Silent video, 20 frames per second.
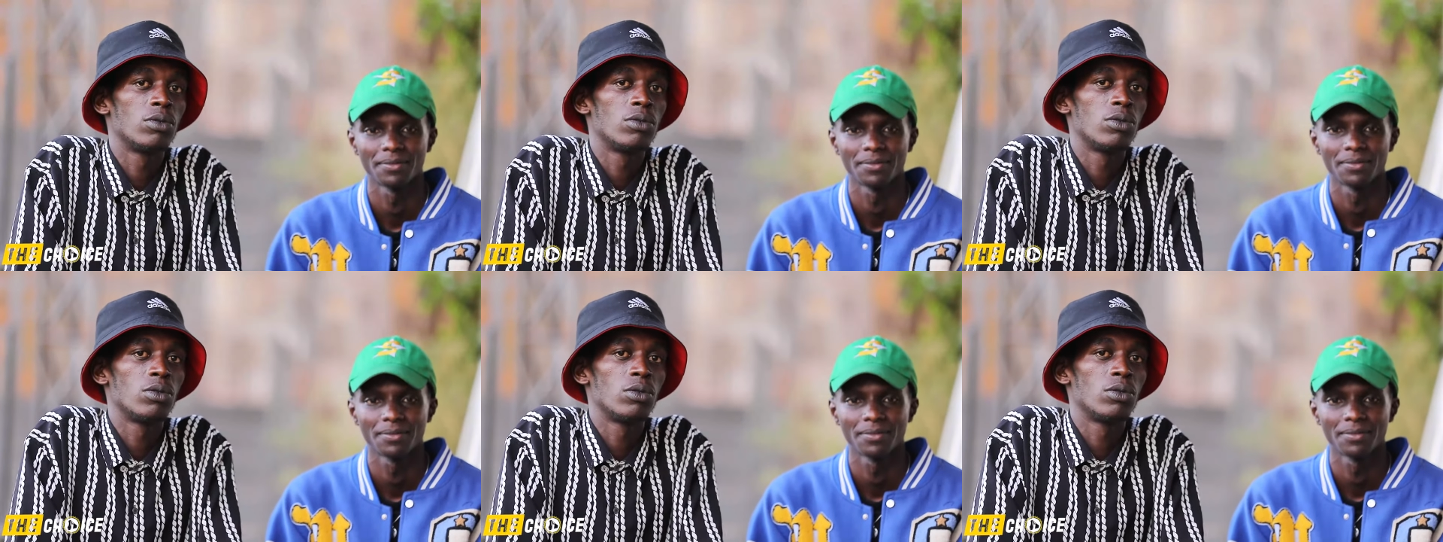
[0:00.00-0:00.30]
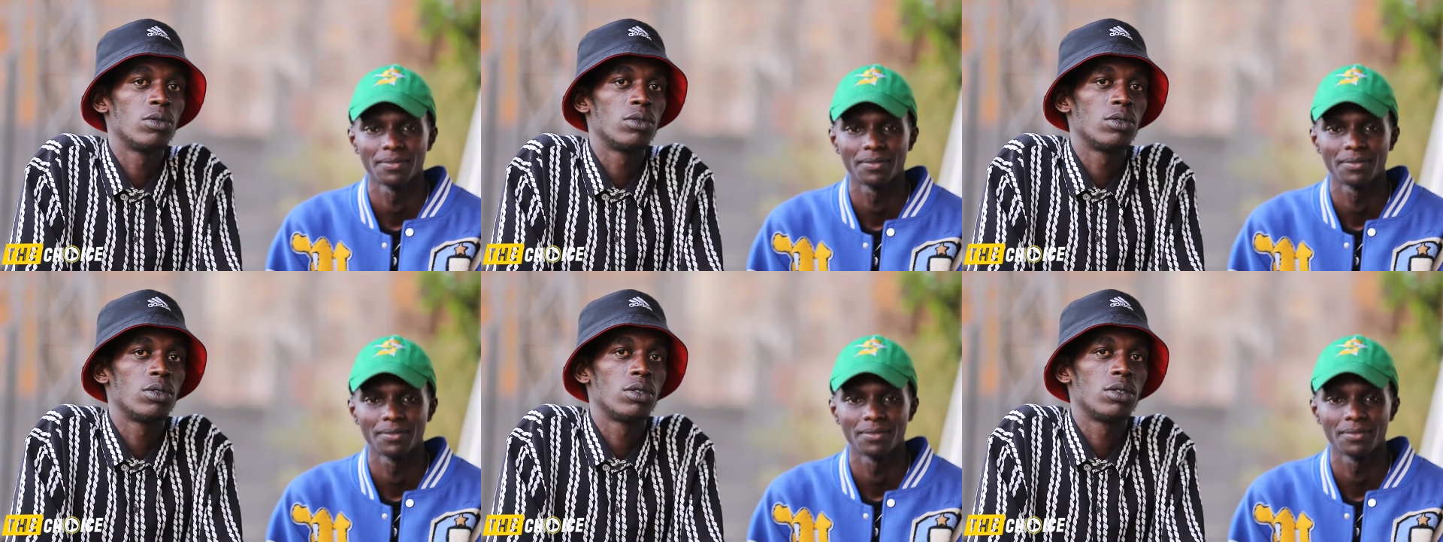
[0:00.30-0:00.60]

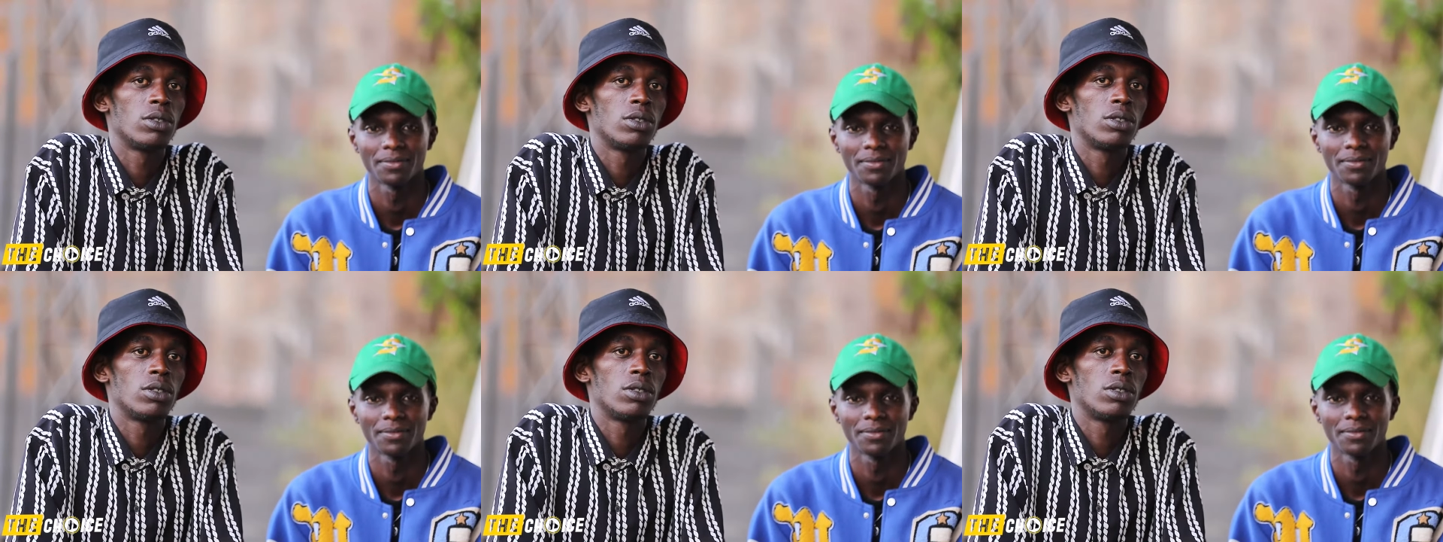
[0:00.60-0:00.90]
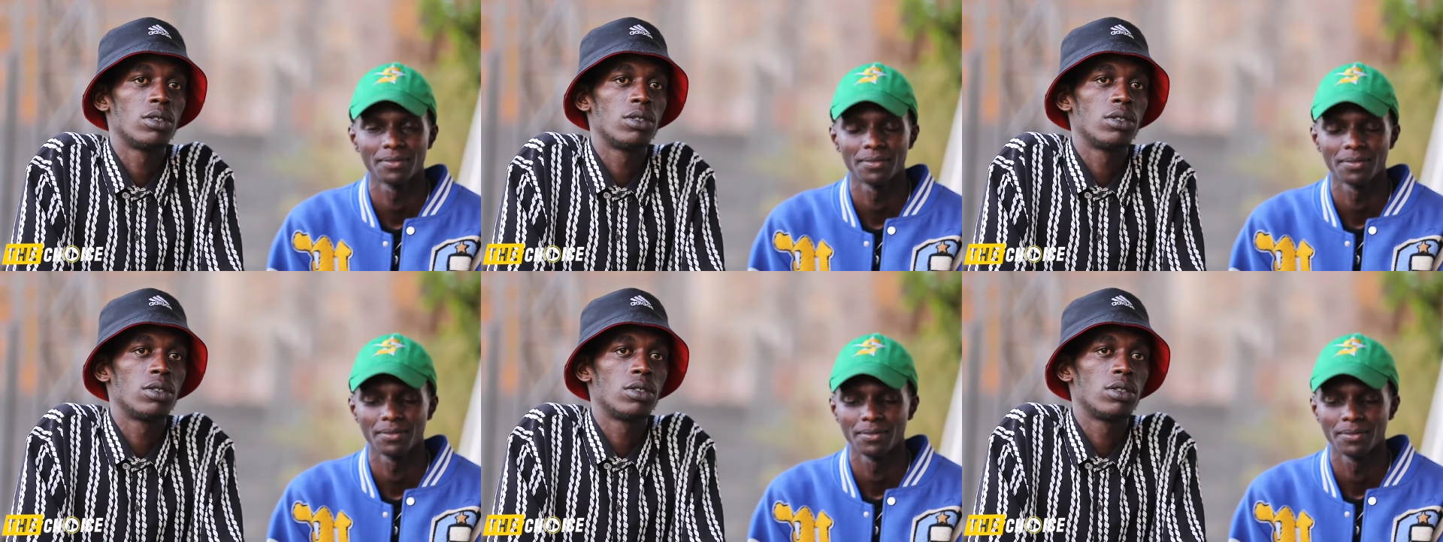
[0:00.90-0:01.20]

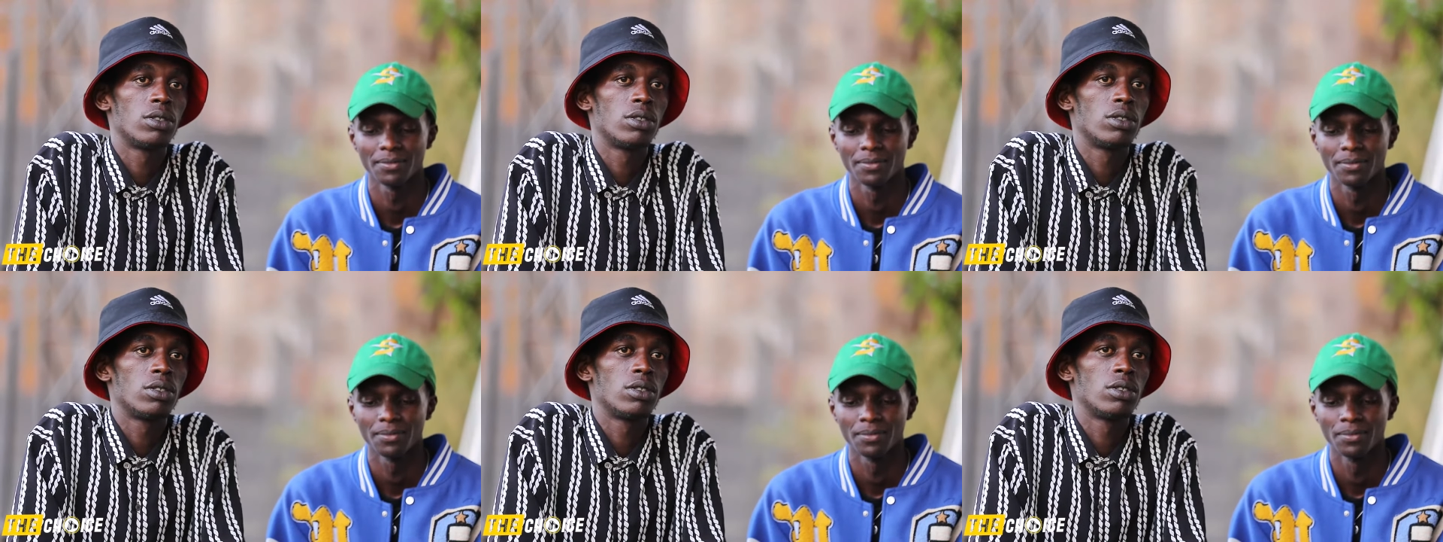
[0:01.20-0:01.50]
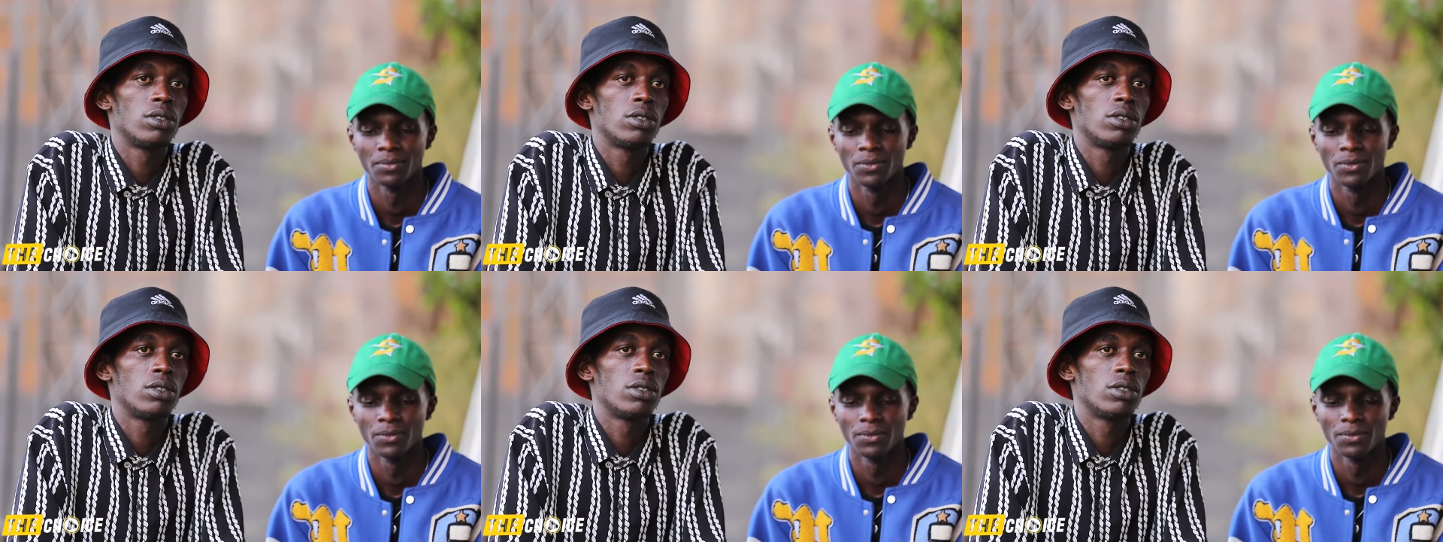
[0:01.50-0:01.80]

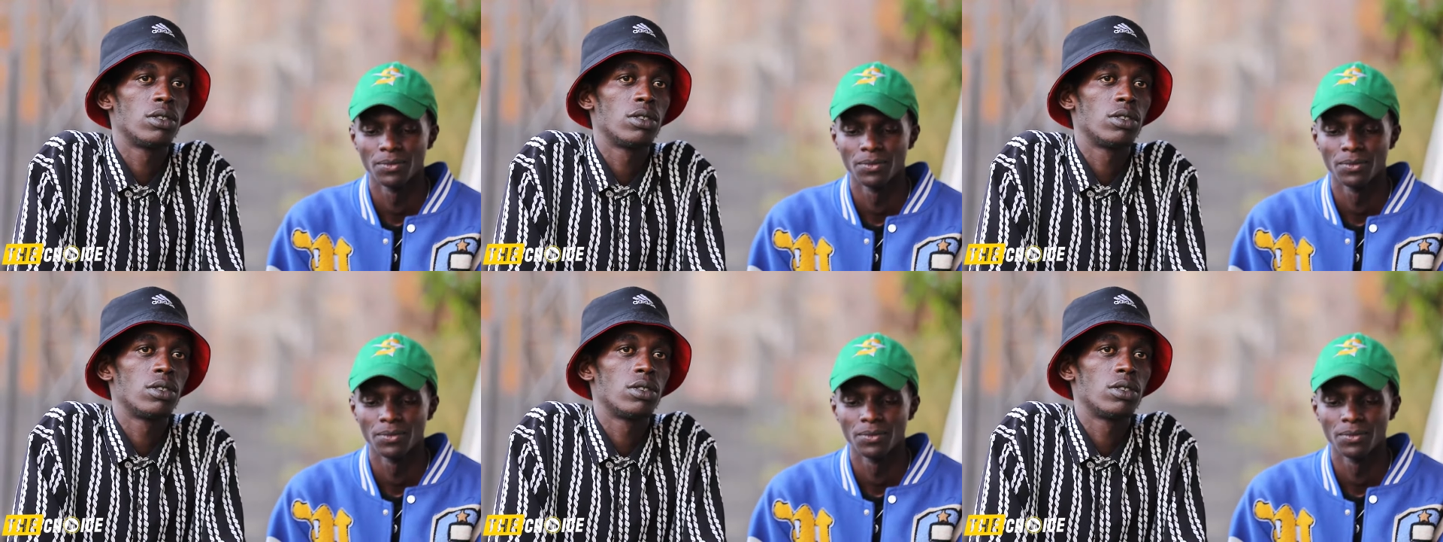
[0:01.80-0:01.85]
(no one is talking)